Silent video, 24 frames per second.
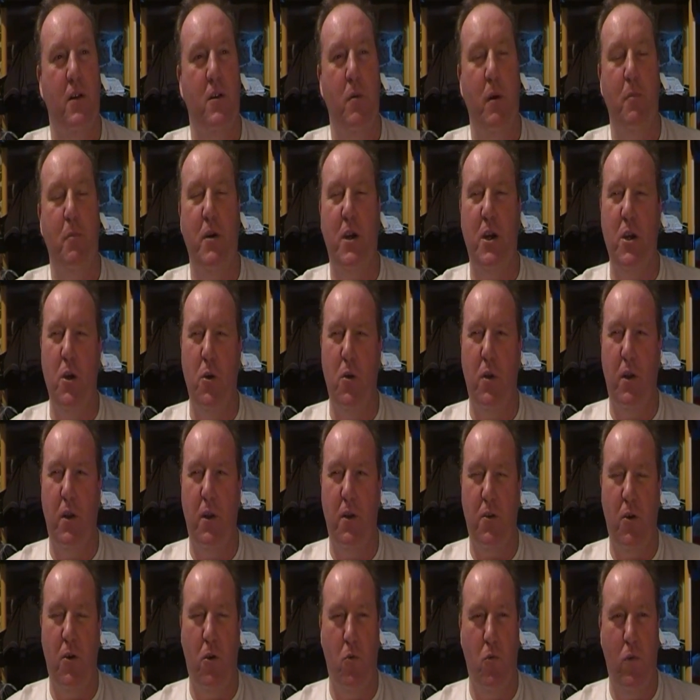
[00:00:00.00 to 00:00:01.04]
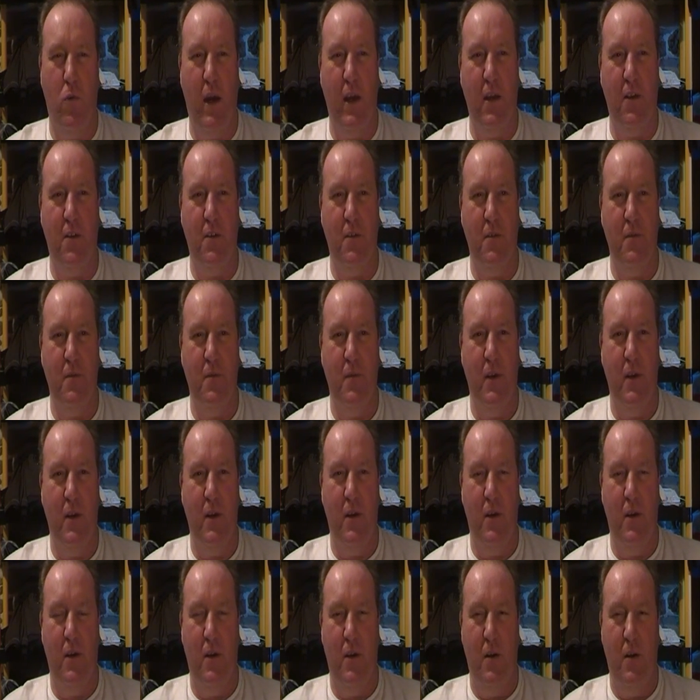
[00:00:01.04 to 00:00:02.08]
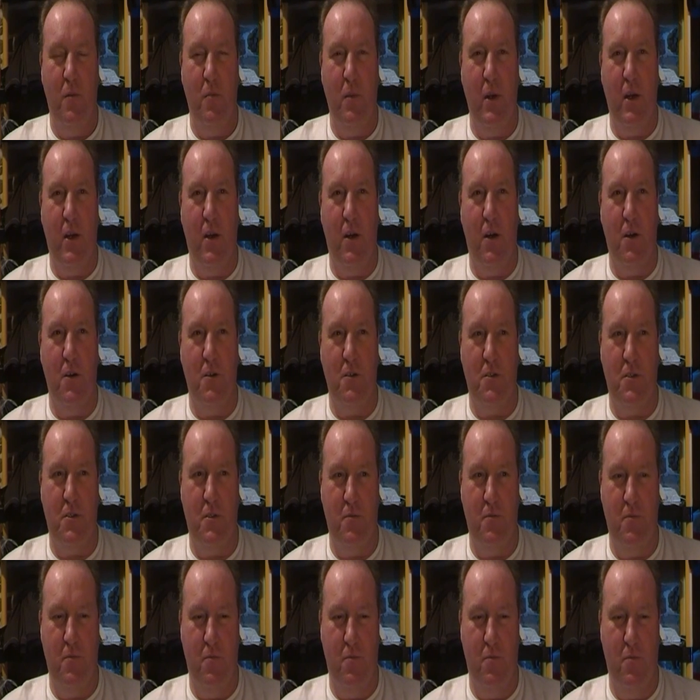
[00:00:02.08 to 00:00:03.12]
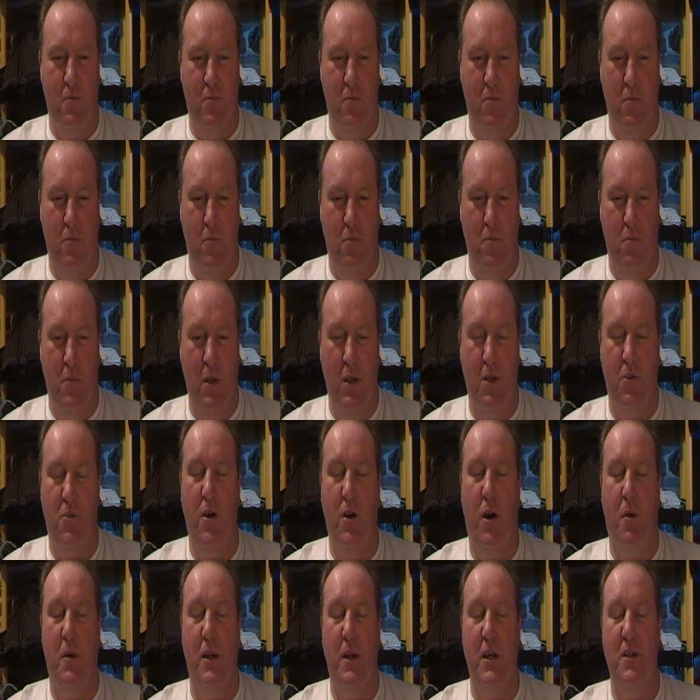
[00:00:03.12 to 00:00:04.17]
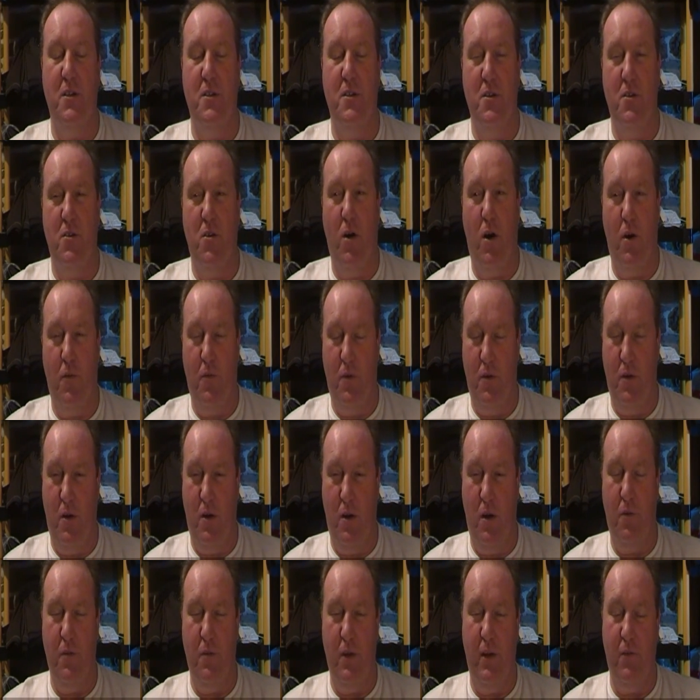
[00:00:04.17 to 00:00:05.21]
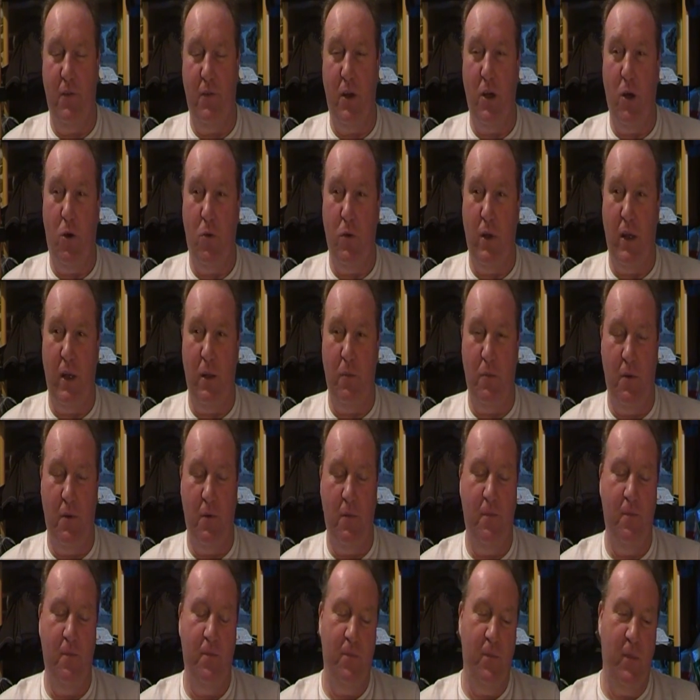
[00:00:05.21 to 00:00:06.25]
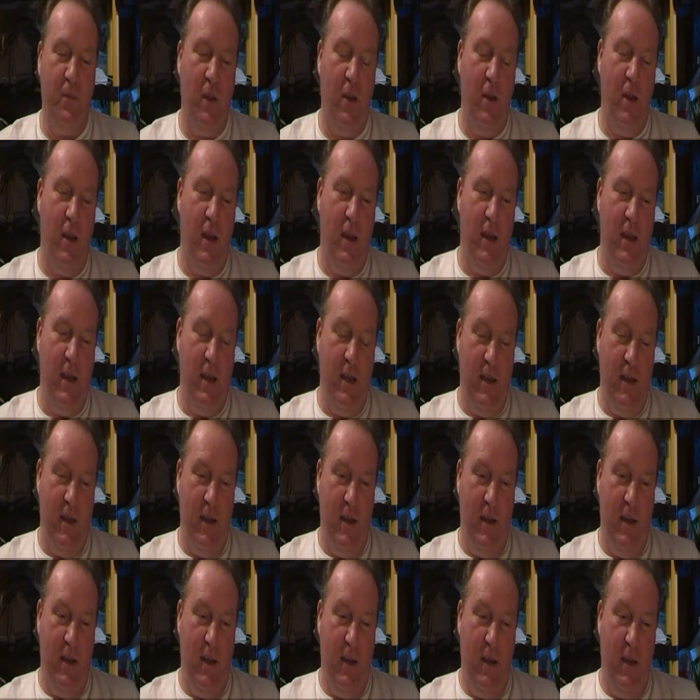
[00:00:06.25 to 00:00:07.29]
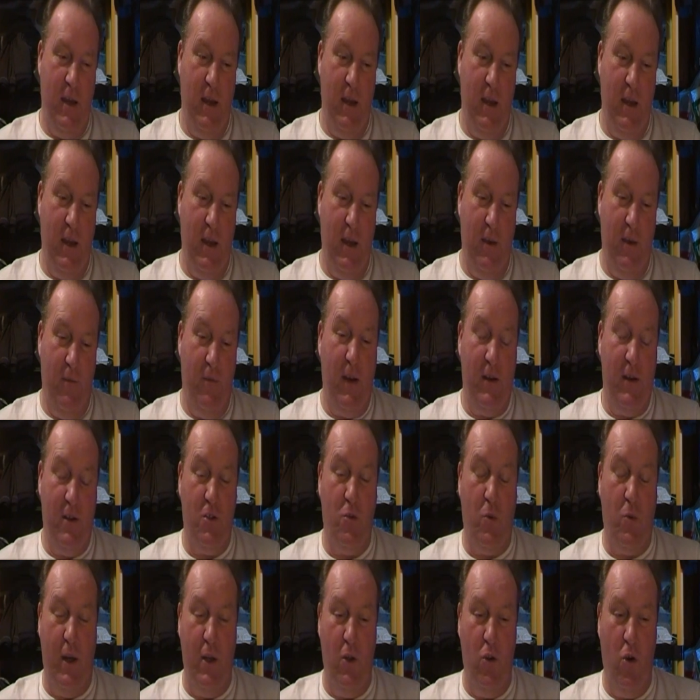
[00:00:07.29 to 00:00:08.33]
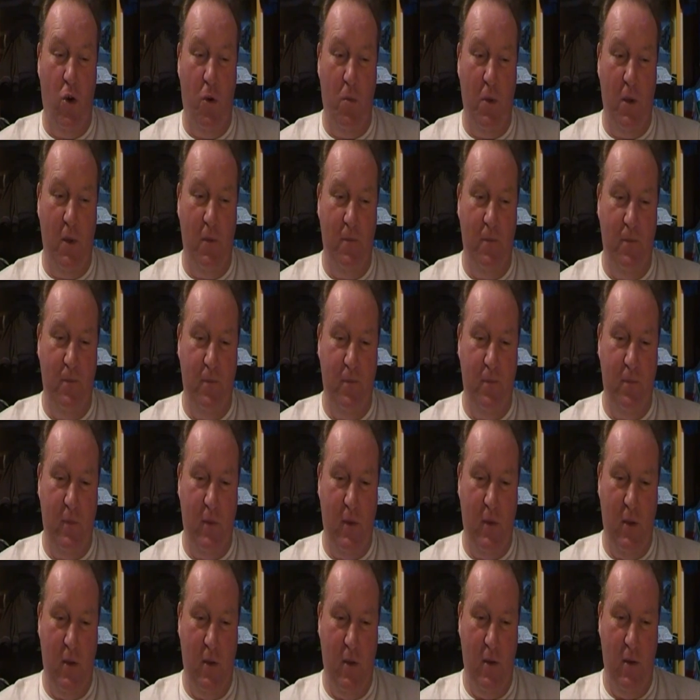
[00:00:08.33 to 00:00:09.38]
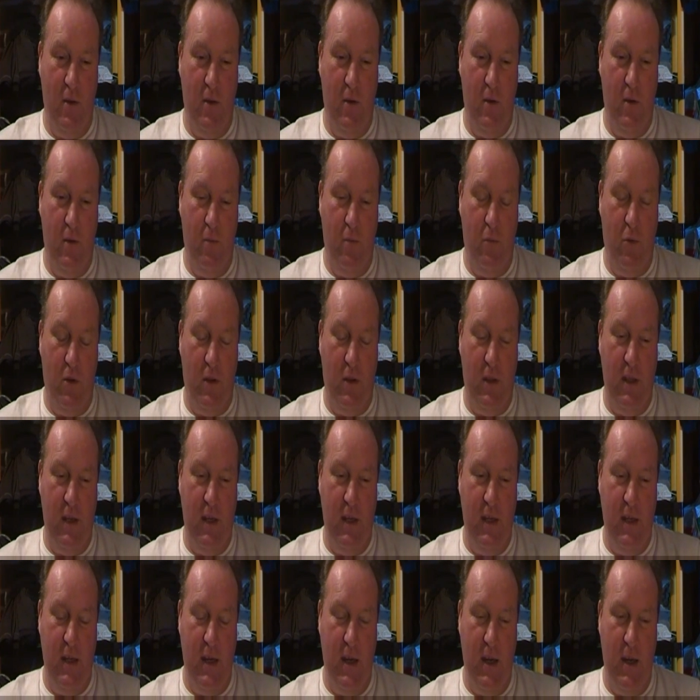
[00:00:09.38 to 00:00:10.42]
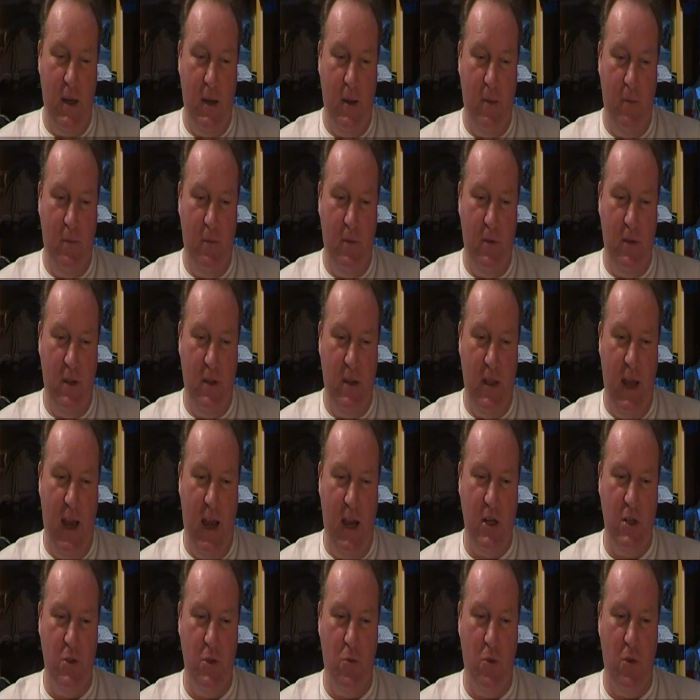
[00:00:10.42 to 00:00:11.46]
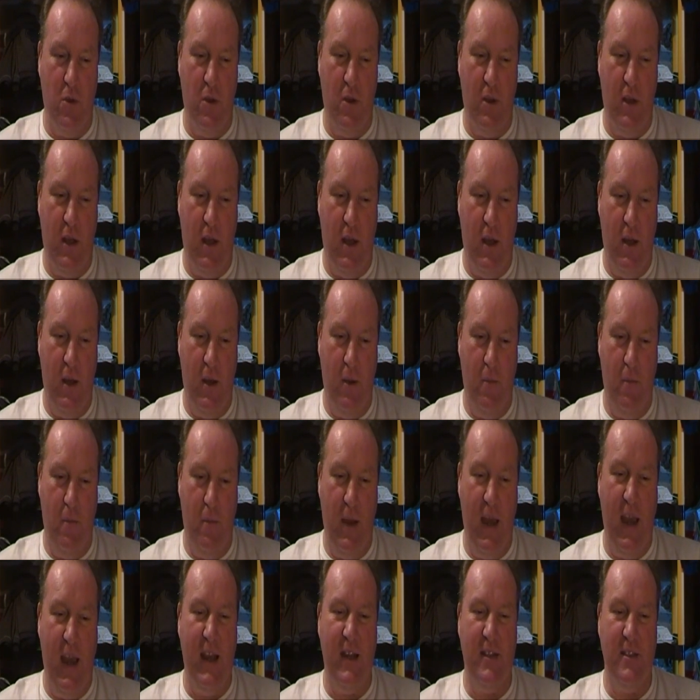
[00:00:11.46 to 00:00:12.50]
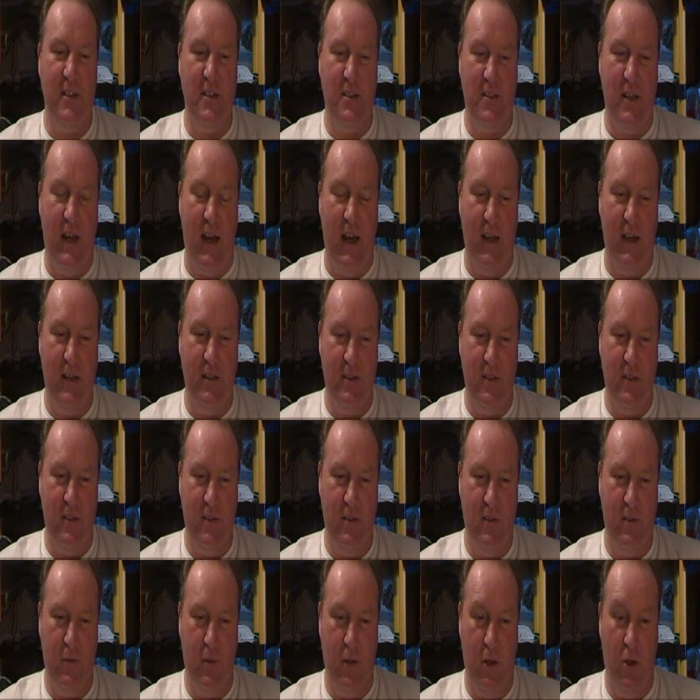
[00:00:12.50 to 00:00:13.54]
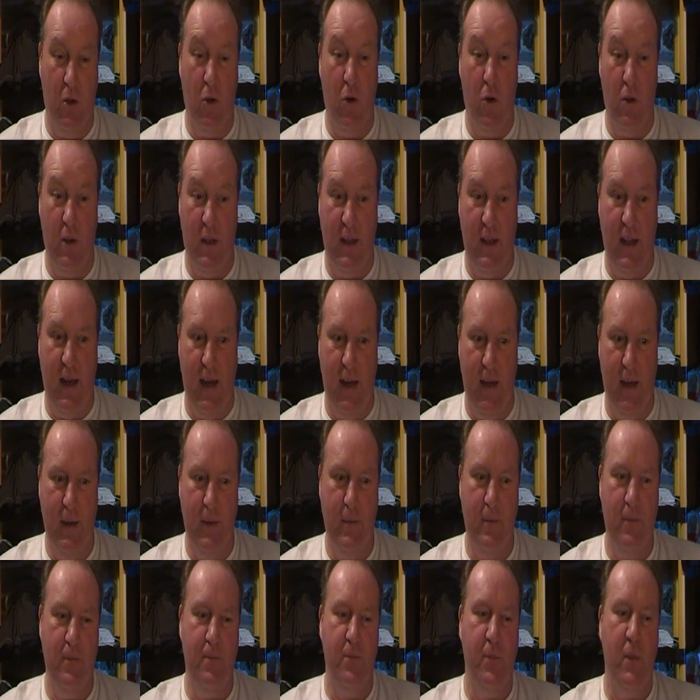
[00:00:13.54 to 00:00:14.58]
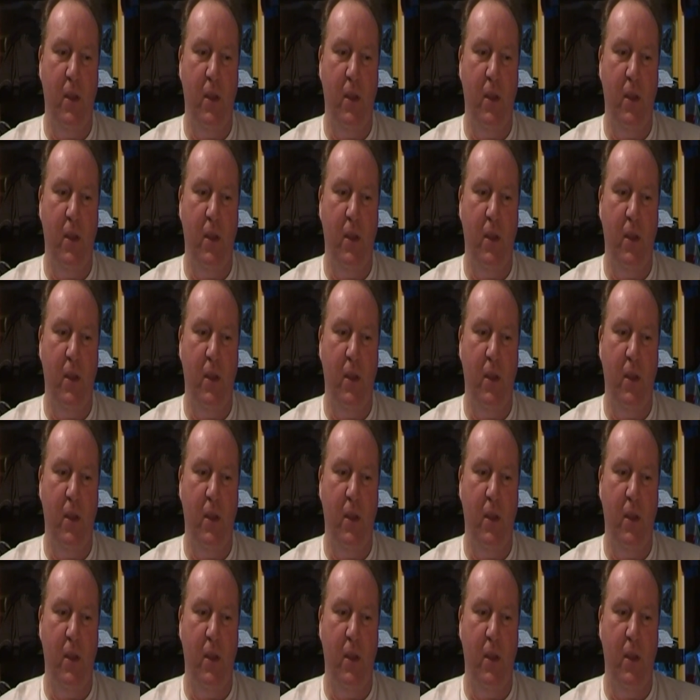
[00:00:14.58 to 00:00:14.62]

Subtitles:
that's a bit peculiar in its own right, because military operations are often given code names. In fact, it's quite normal. But the actual exercise, we can call it that,